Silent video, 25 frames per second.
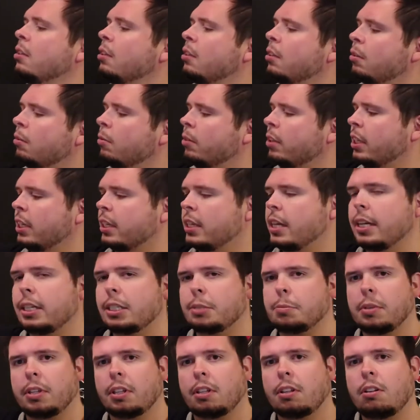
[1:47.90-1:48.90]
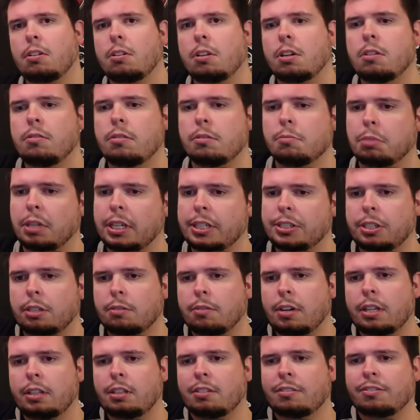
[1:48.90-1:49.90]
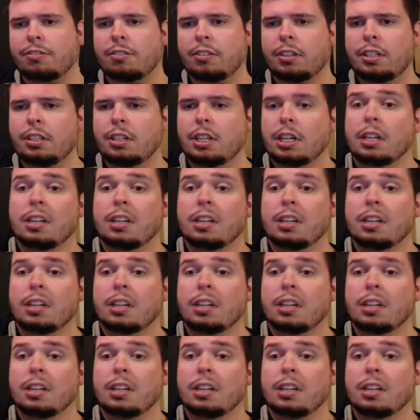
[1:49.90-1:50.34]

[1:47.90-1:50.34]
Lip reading: with the Keg Smith logo emblazoned right in the front.